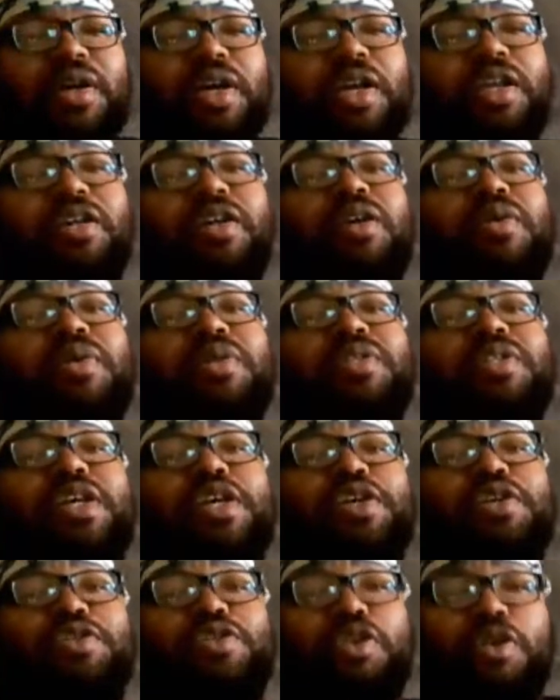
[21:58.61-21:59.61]
As always,
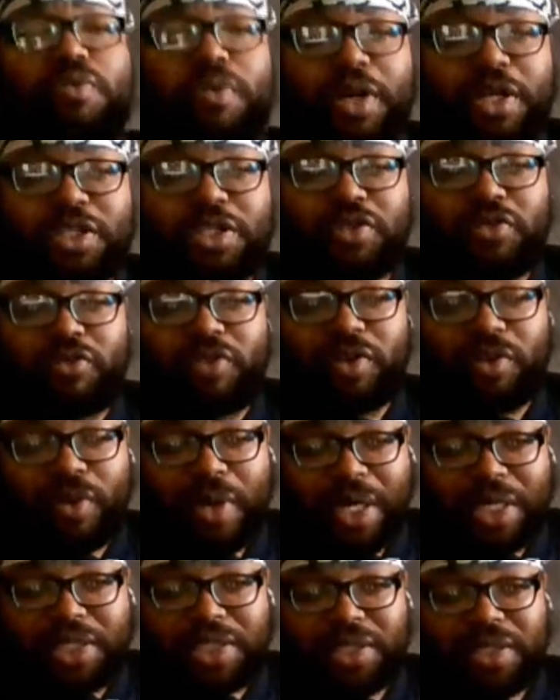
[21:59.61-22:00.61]
thank you so much for
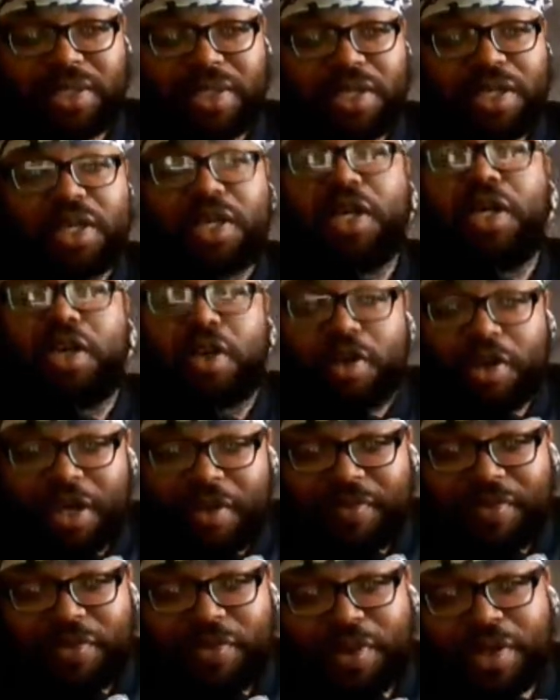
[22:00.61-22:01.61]
watching. You
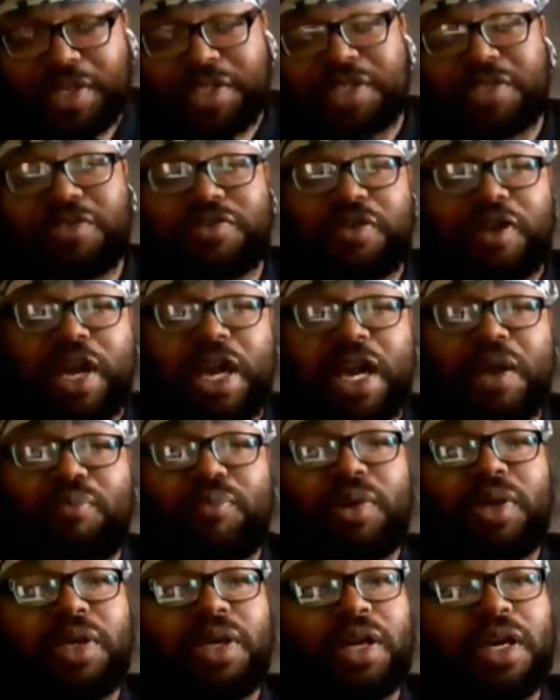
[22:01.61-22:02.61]
definitely want to subscribe,
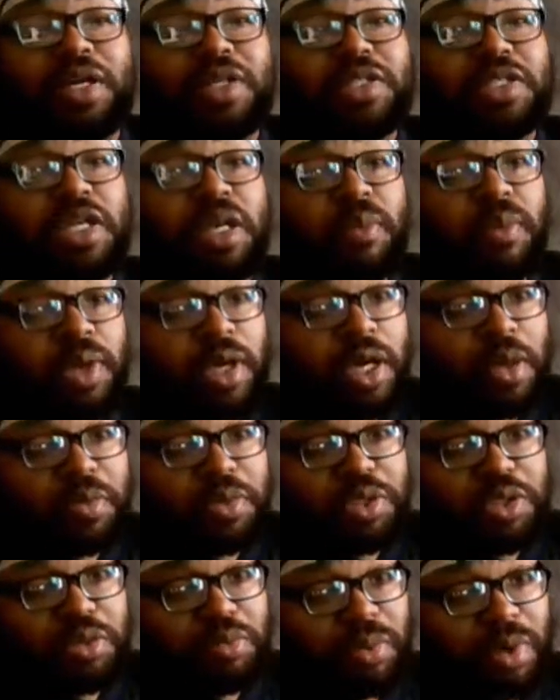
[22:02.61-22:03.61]
because coming up
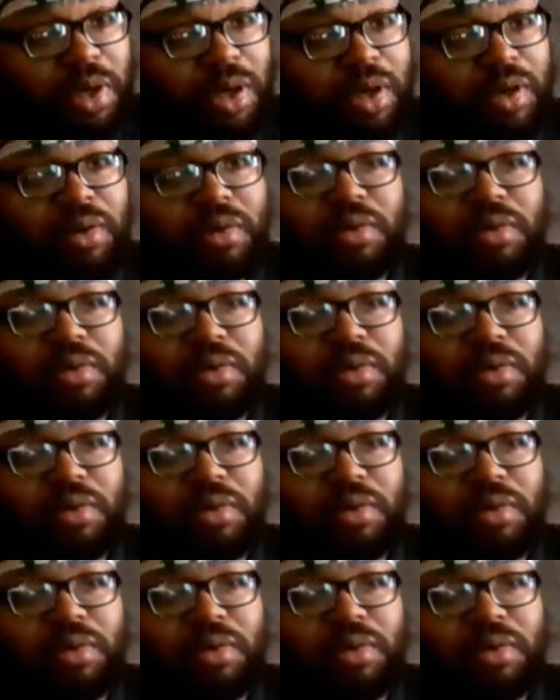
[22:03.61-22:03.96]
tomorrow,